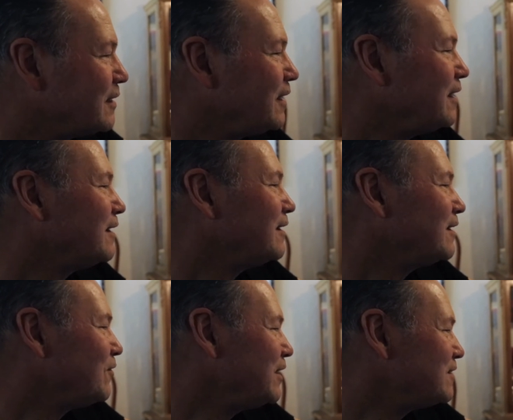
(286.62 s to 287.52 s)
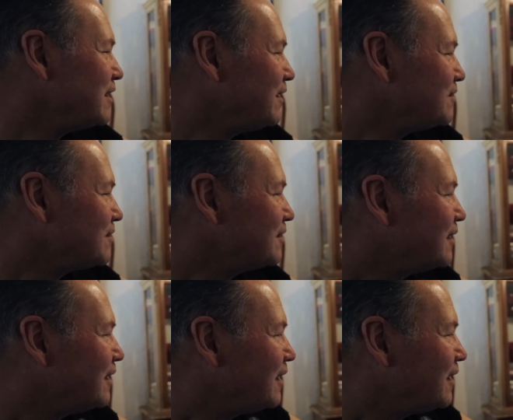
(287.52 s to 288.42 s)
yeah, great sounds.
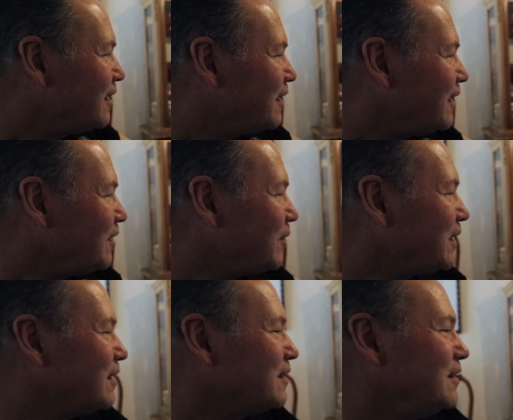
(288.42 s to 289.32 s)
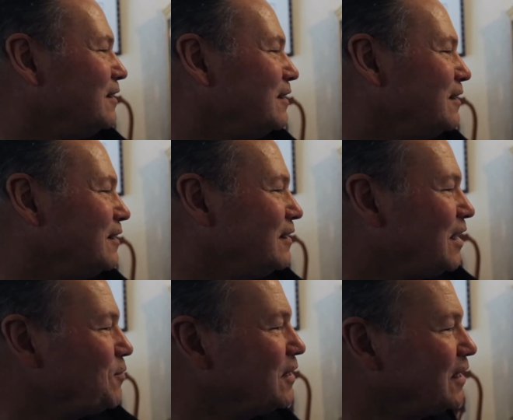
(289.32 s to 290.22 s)
Anyway, the
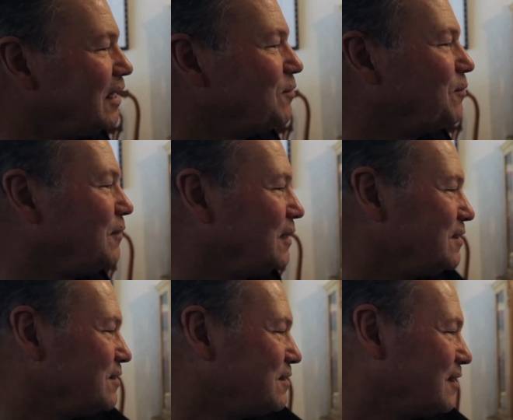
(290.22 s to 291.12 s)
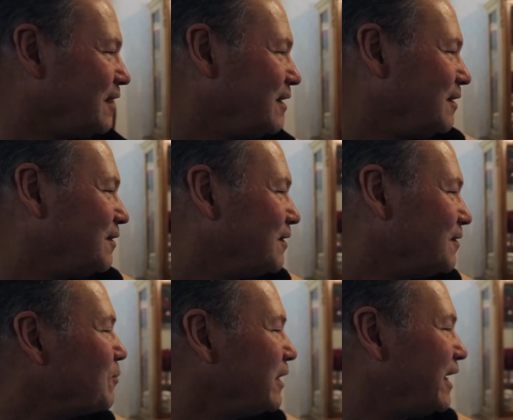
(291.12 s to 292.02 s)
name of the game is
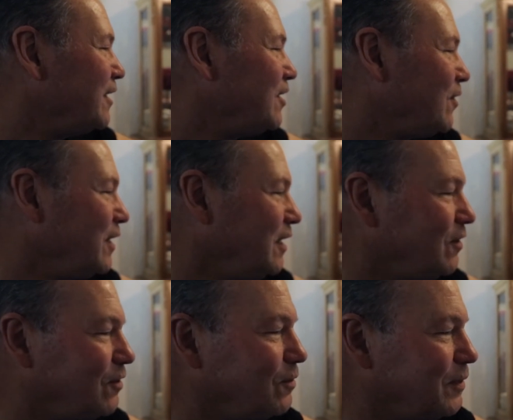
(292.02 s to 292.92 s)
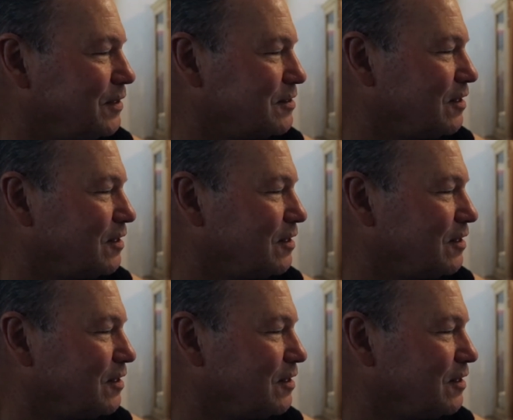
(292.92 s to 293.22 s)
Planetary Hero Is